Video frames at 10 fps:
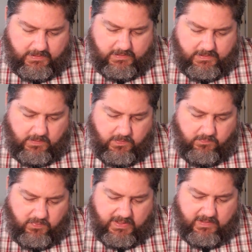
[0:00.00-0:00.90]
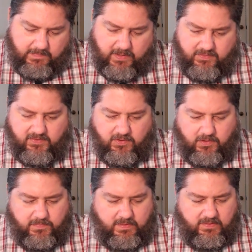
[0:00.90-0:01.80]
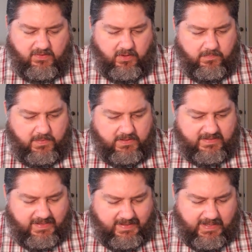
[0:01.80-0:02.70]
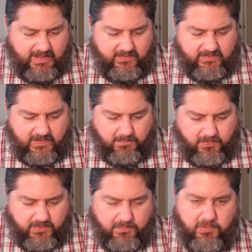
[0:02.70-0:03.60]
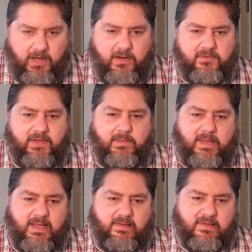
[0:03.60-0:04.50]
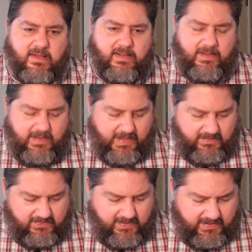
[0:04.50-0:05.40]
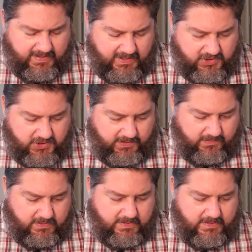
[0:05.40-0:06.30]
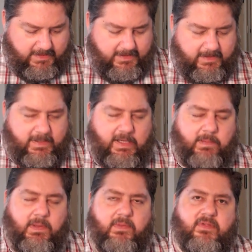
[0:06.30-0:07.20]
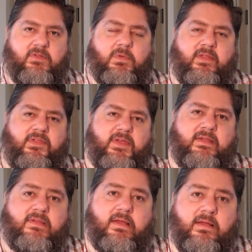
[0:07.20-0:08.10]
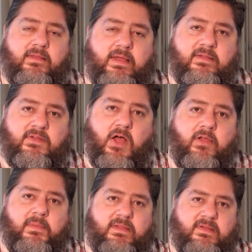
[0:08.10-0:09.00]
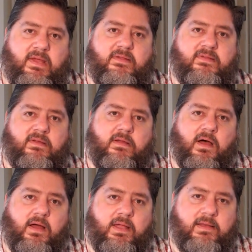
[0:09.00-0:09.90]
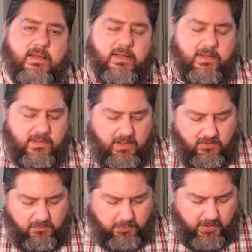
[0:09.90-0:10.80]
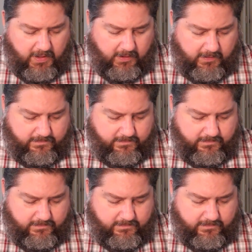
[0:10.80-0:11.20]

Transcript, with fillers: uh, we read about Sol- Solomon dedicating the temple and the prayer that he makes at its dedication. Um, and this is one of the things that, that Solomon says to God in his prayer